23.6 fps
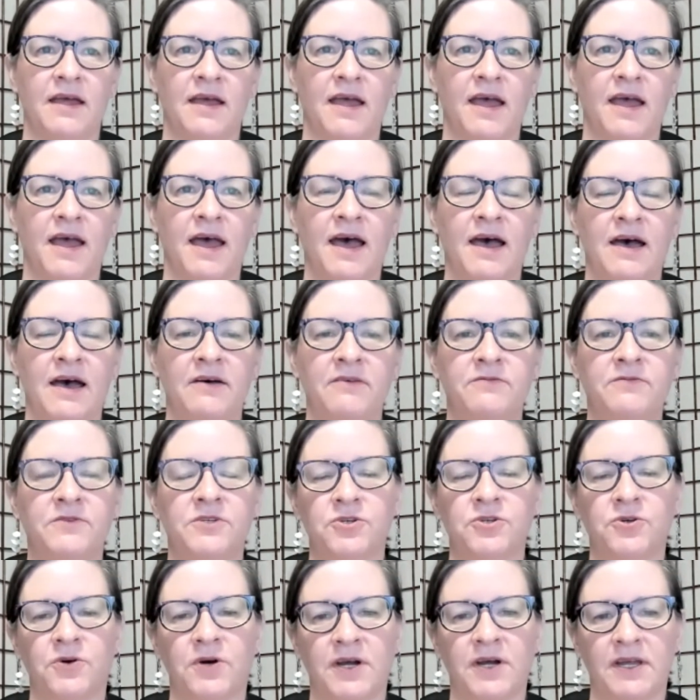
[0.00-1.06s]
have
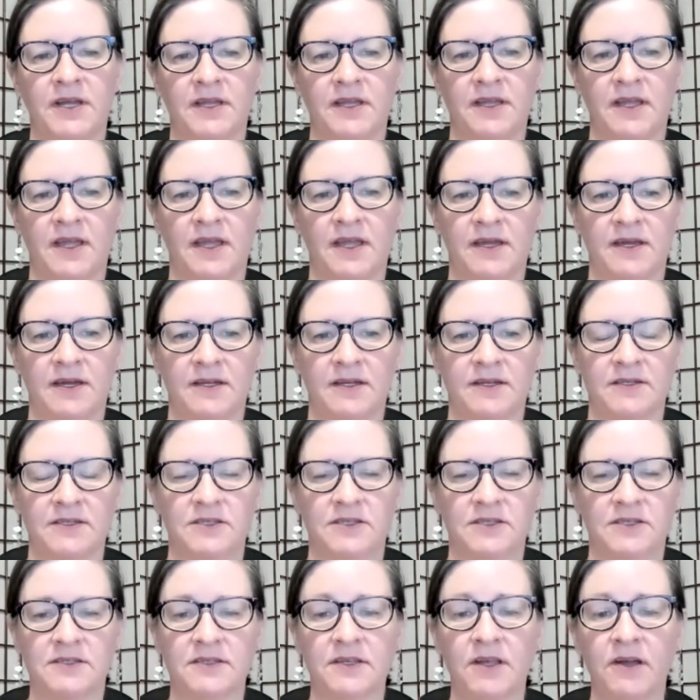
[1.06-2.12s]
joy and
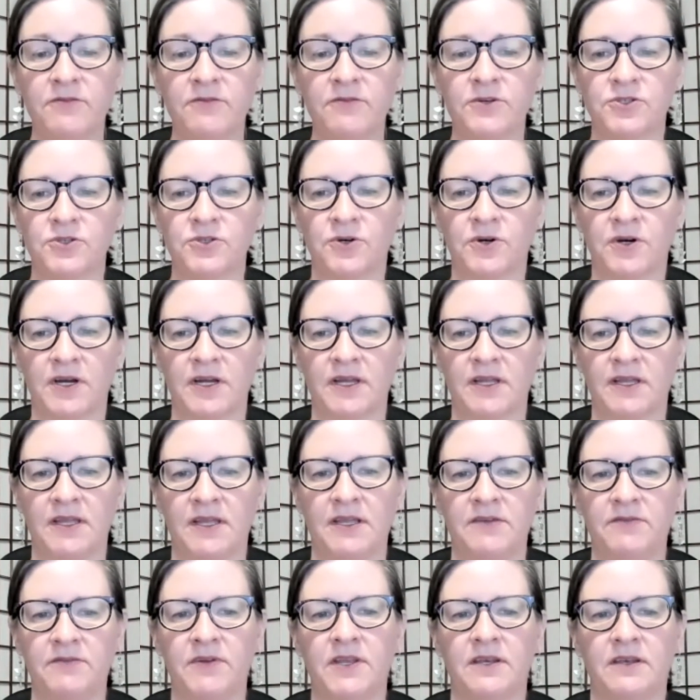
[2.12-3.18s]
discover joy
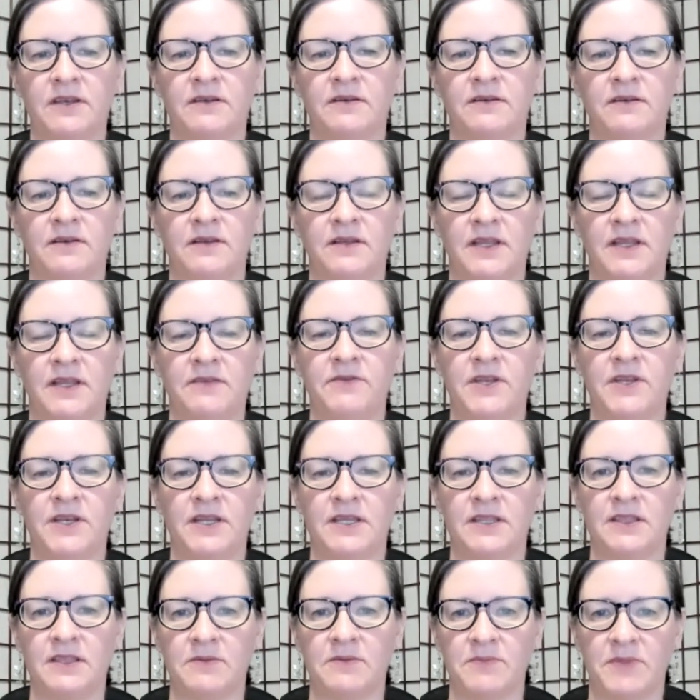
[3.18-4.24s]
even
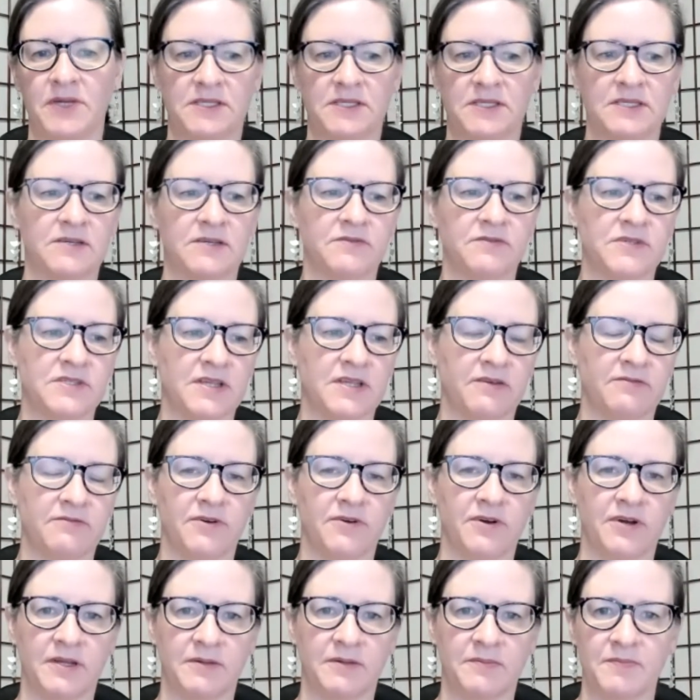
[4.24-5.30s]
in the midst of
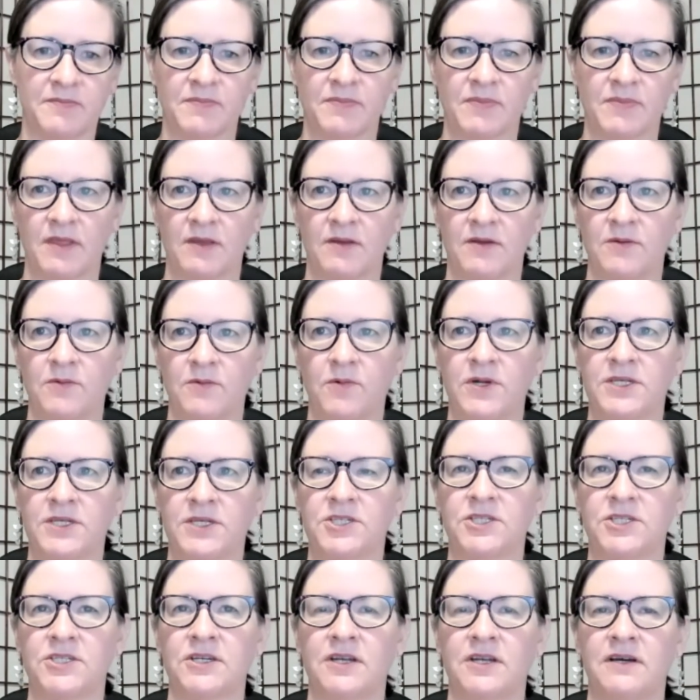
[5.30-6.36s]
suffering,
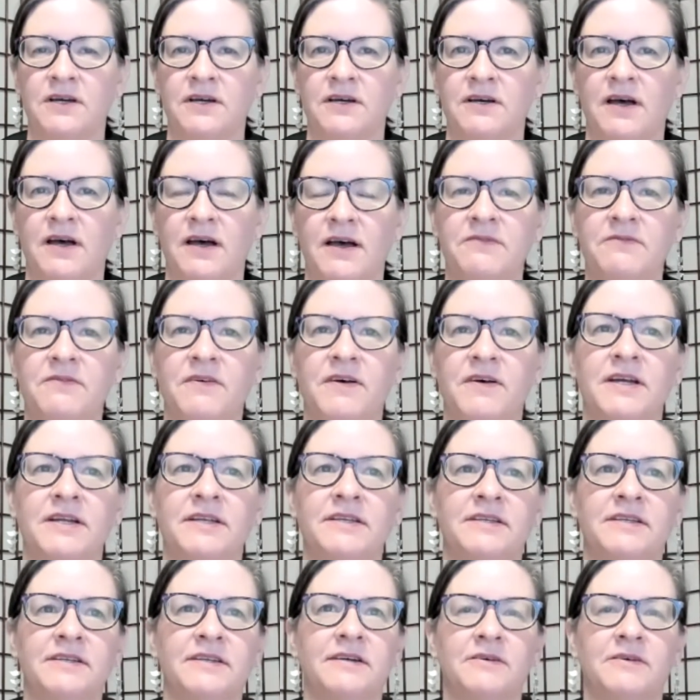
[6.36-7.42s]
which I
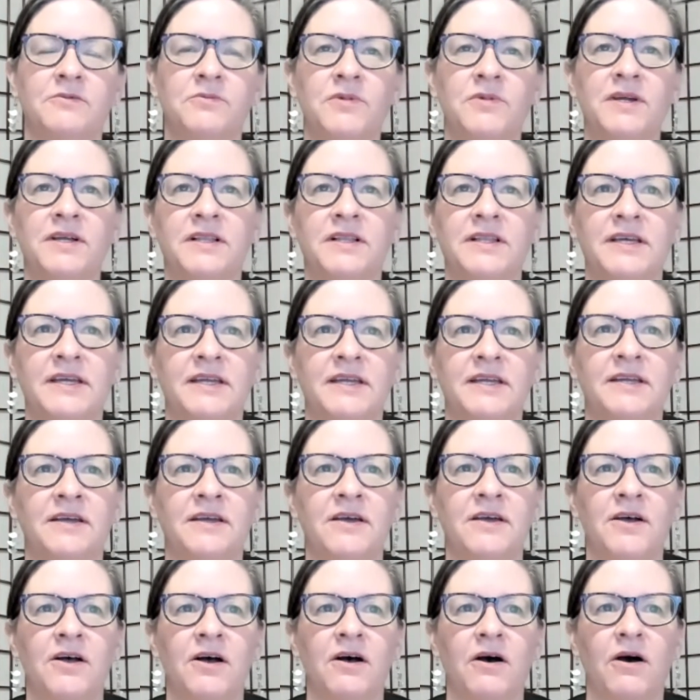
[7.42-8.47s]
find a really
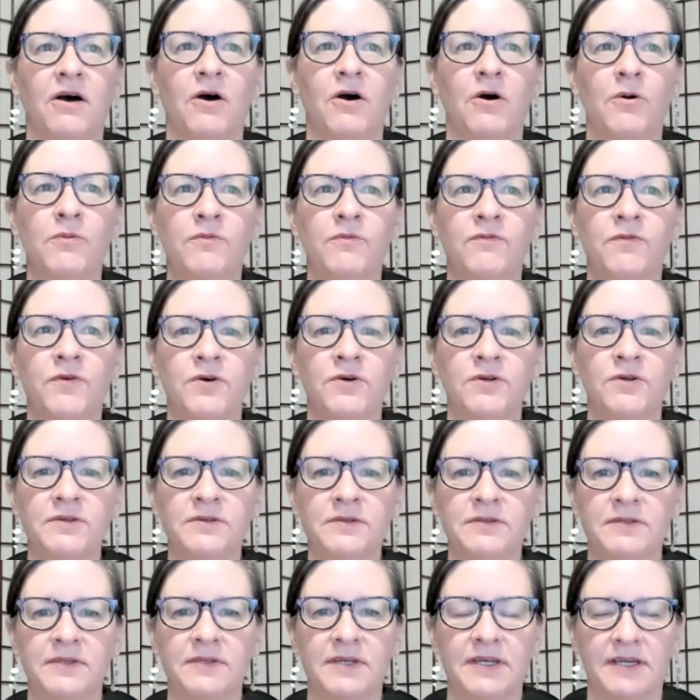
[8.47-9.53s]

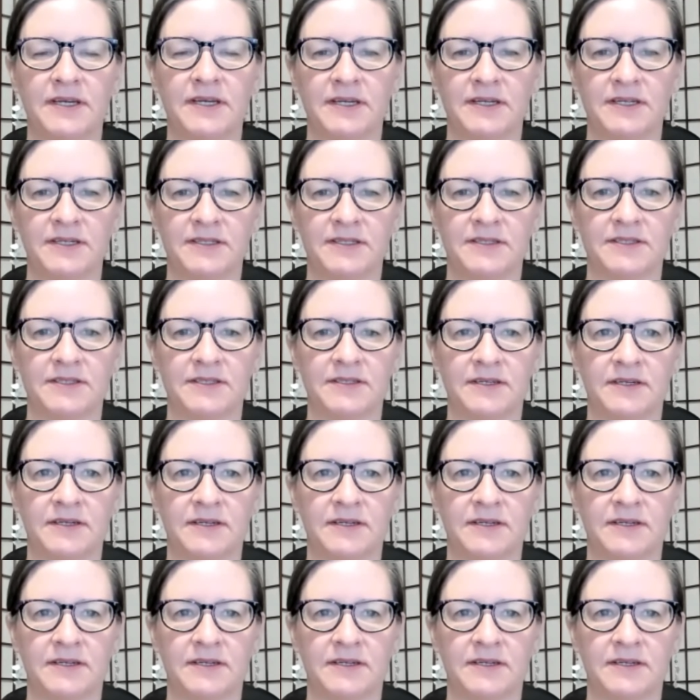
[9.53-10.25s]
hopeful and